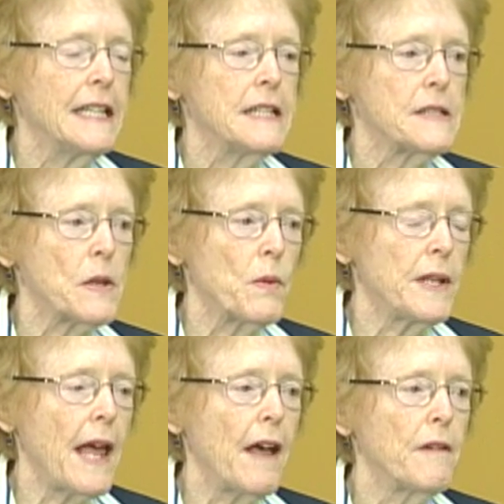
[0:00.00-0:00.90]
So we
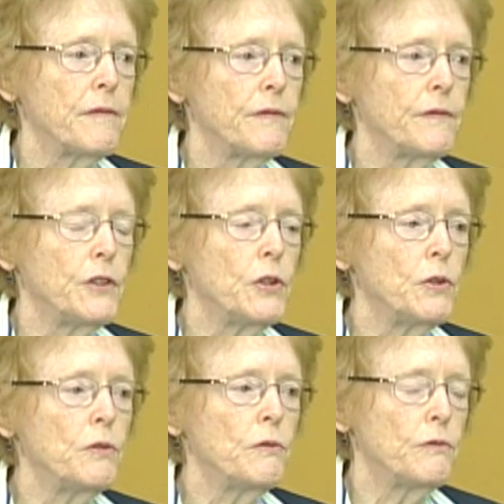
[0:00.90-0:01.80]
have
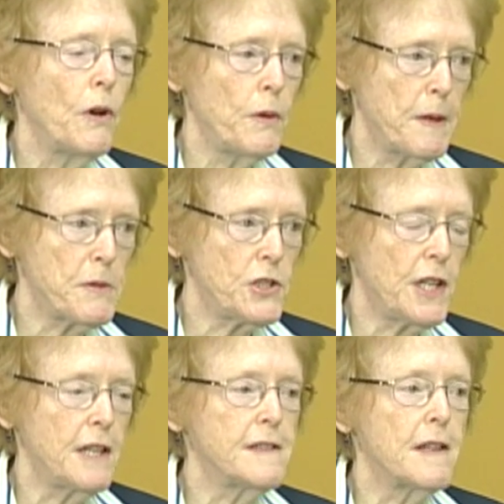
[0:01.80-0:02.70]
new voting
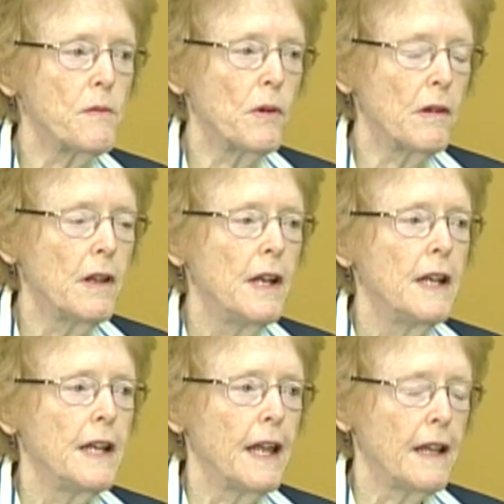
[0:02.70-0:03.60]
machines that will
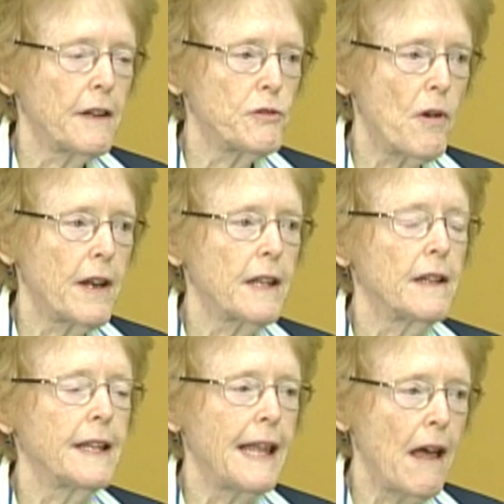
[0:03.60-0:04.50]

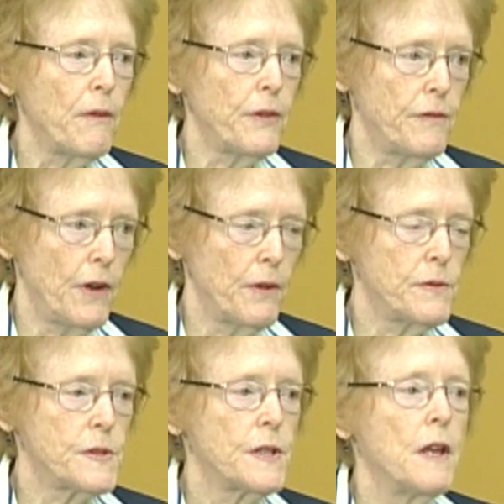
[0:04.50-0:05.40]
electronically count the
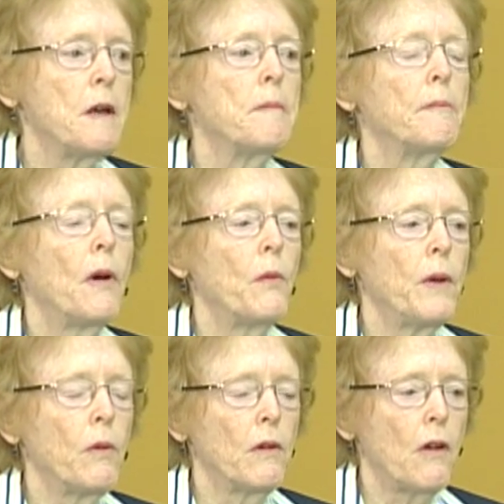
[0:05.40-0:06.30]
votes, but we
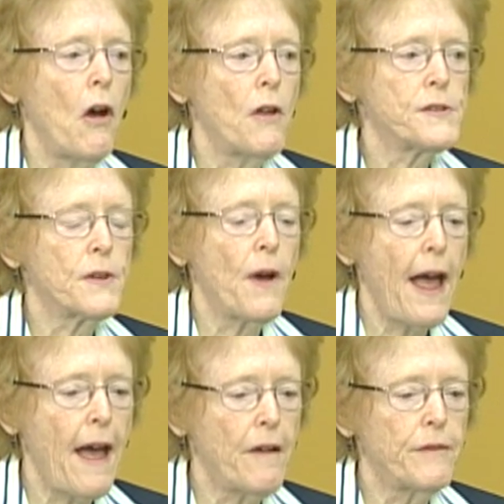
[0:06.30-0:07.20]
will also
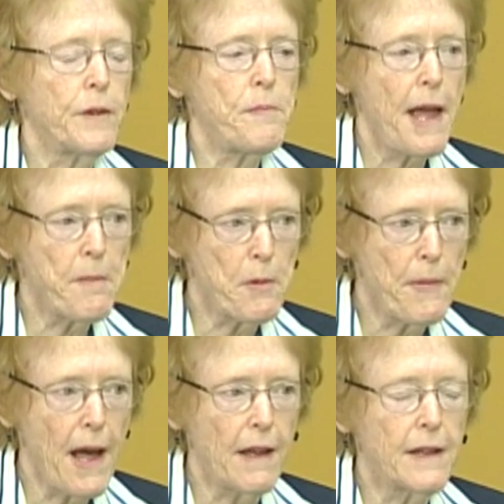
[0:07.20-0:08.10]
have the paper
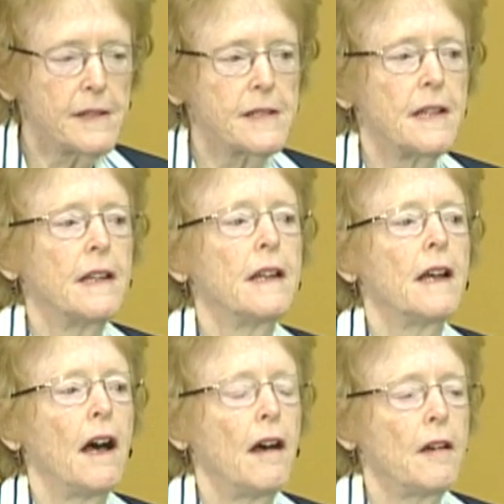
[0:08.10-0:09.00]
ballots,
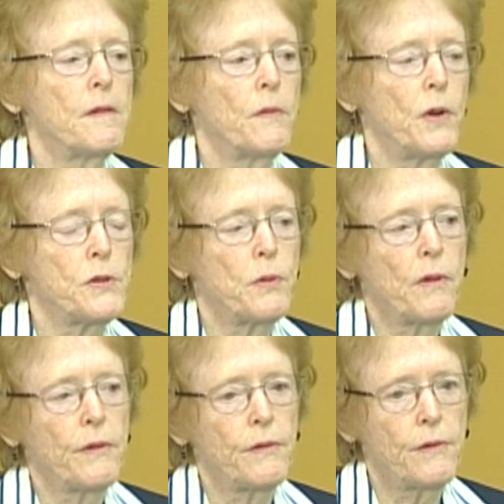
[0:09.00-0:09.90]
which
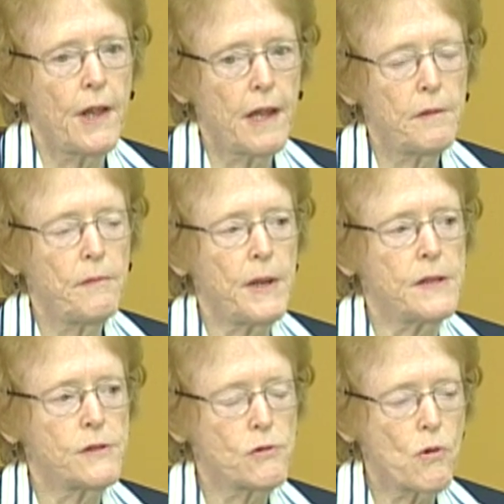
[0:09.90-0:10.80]
will then be
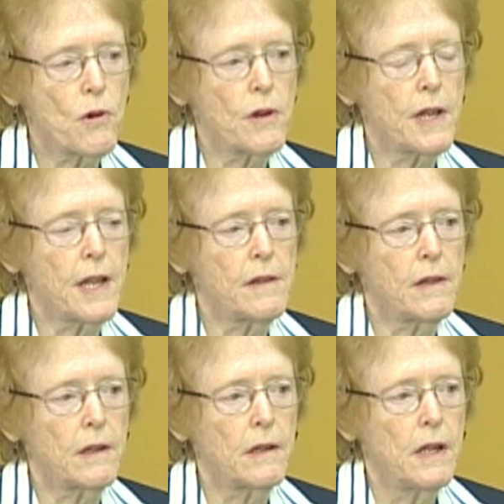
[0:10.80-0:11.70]
stored in
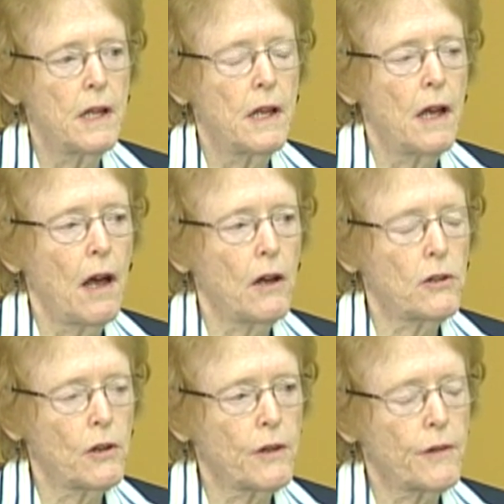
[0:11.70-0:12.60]
the
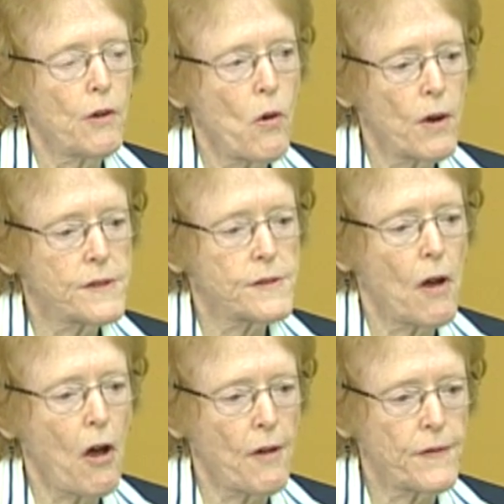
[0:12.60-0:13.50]
clerk of the court's
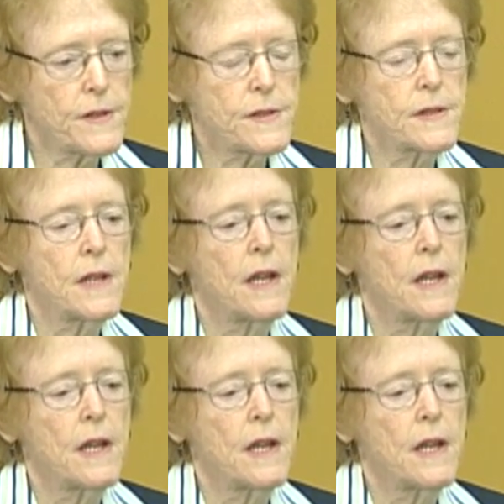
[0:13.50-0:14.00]
office